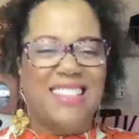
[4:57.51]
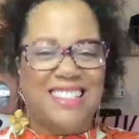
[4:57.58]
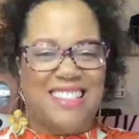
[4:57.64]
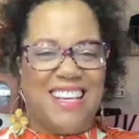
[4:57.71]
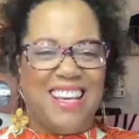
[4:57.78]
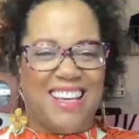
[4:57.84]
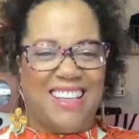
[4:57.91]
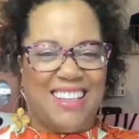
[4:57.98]

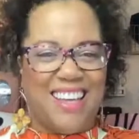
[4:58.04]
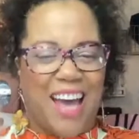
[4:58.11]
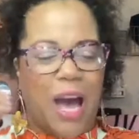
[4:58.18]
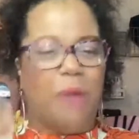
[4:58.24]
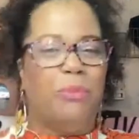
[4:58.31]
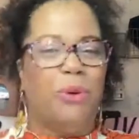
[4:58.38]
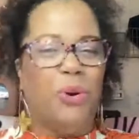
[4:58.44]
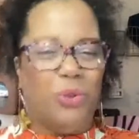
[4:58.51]
sick,
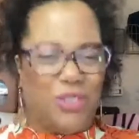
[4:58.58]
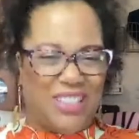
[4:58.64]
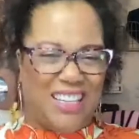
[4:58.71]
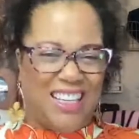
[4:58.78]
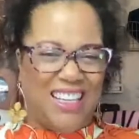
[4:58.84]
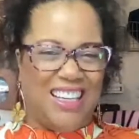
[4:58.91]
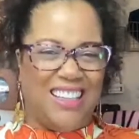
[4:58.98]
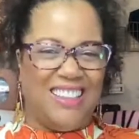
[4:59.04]
I'm on
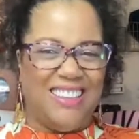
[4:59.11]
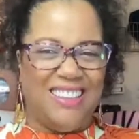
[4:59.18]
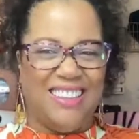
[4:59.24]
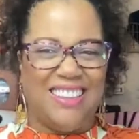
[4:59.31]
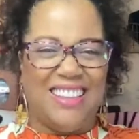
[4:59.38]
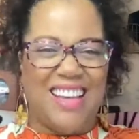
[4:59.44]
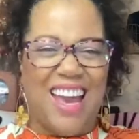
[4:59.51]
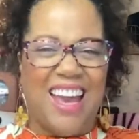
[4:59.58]
here.
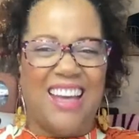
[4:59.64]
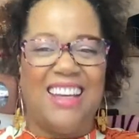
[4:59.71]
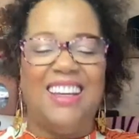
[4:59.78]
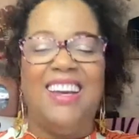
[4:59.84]
Okay.